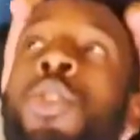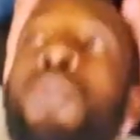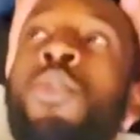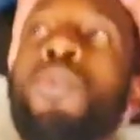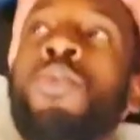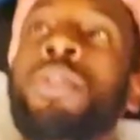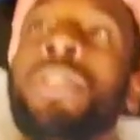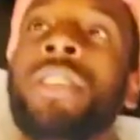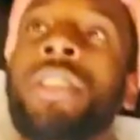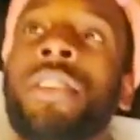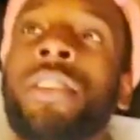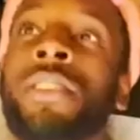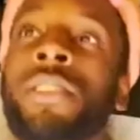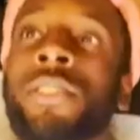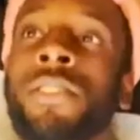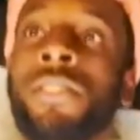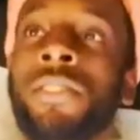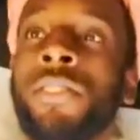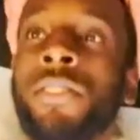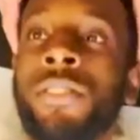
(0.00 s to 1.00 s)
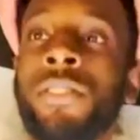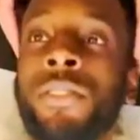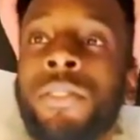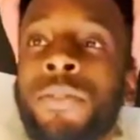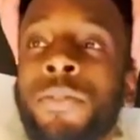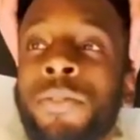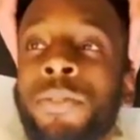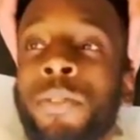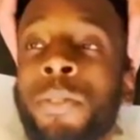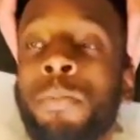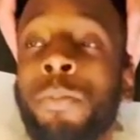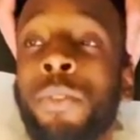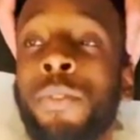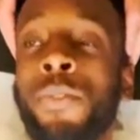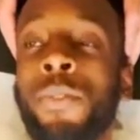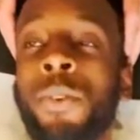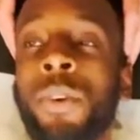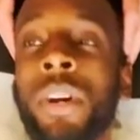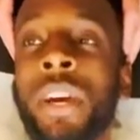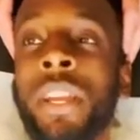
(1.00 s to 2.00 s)
2 years from
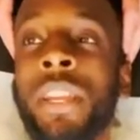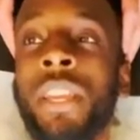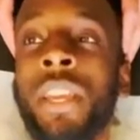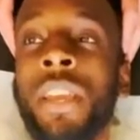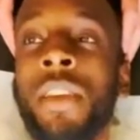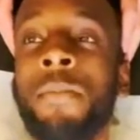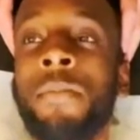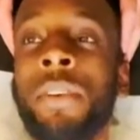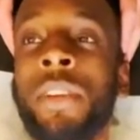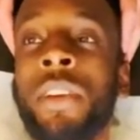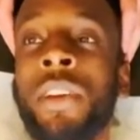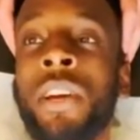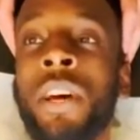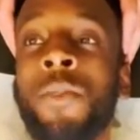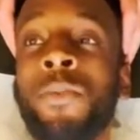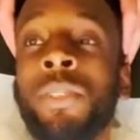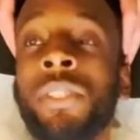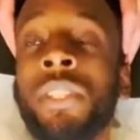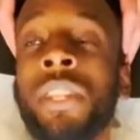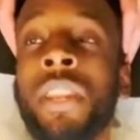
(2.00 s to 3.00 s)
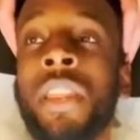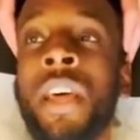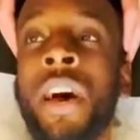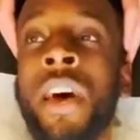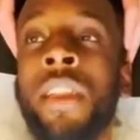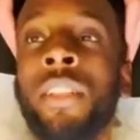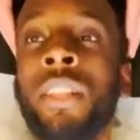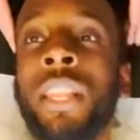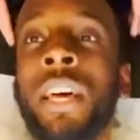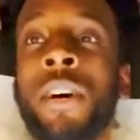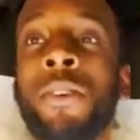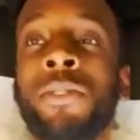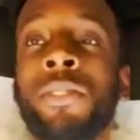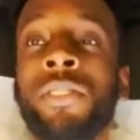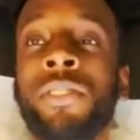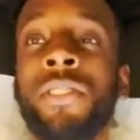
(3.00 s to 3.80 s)
before I came here, I was not allowed,